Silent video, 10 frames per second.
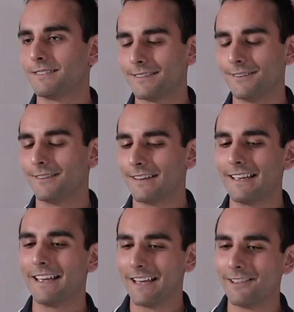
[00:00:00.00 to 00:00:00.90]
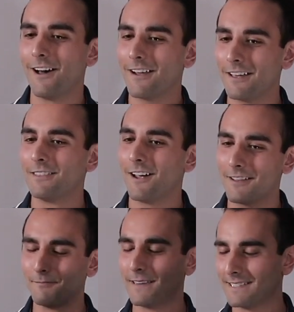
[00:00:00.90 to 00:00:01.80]
So a lot
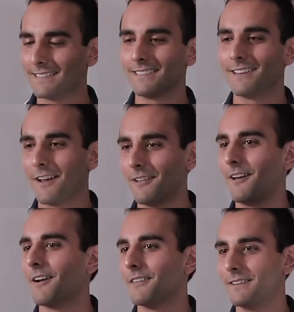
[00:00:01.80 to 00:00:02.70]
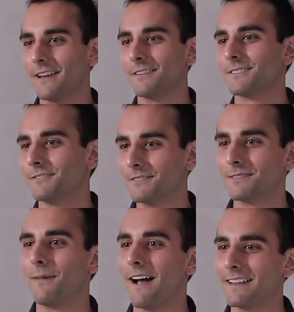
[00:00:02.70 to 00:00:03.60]
of business is on a lot of the dental
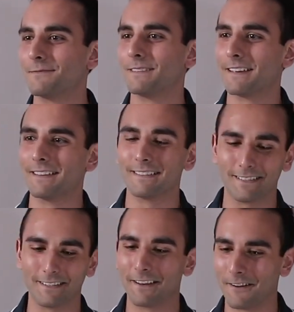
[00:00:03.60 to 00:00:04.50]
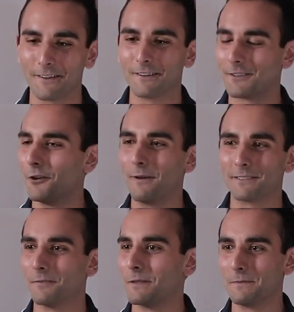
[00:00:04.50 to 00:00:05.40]
students' minds because, you know, you're told by
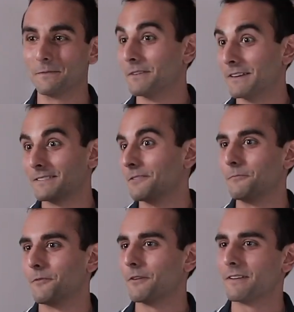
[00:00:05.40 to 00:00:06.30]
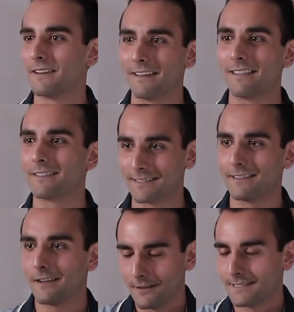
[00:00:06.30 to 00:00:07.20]
so many people that it's so important that
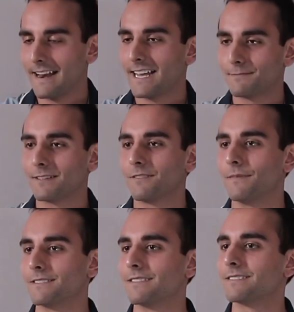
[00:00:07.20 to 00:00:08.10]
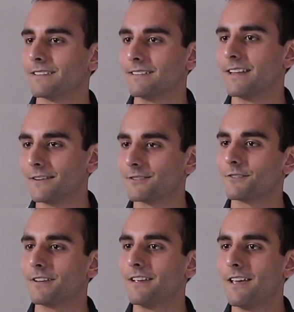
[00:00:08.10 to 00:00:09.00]
there's an aspect of business in
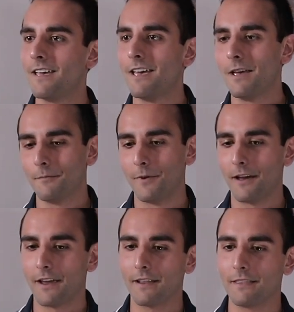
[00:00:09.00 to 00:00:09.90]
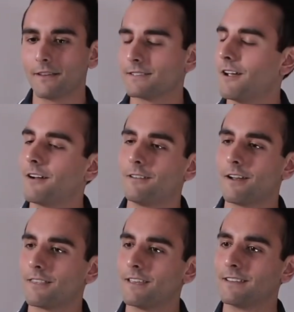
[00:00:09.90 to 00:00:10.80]
dentistry, but there's not a
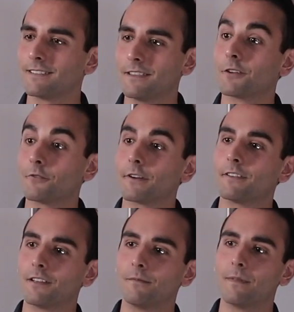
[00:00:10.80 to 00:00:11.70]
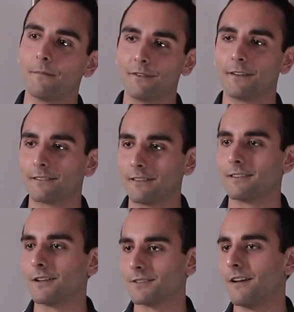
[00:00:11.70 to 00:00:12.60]
lot of things in the curriculum that particularly
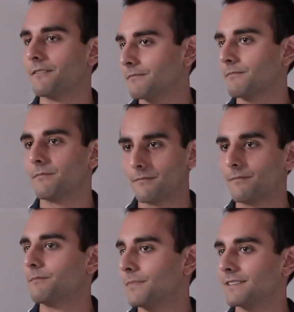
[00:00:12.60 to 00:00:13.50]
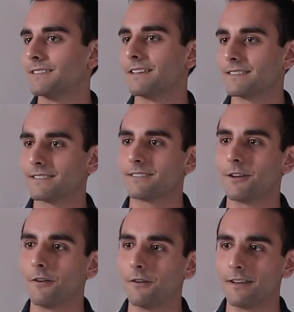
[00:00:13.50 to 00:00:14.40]
touch on business.
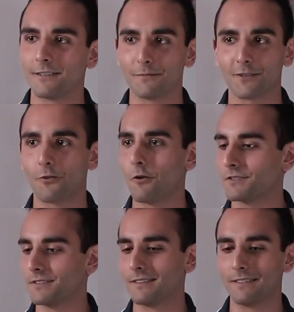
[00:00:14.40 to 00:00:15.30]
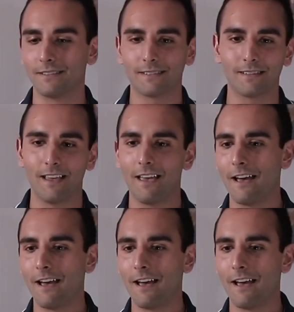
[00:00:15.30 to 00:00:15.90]
So in terms of courses,